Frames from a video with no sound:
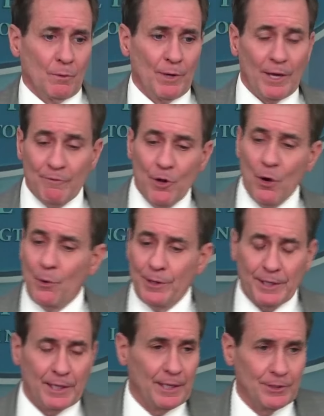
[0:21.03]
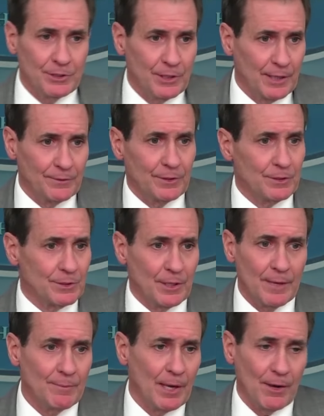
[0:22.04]
We have no indication at this
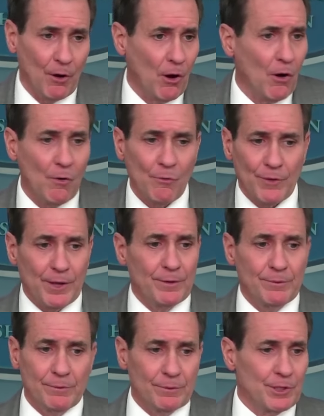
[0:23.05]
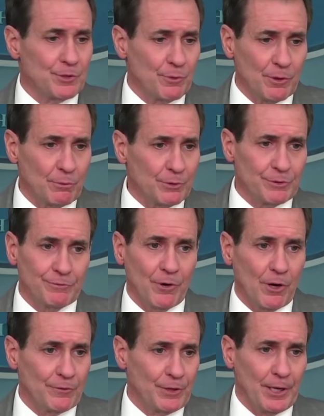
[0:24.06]
time at all that Israel was involved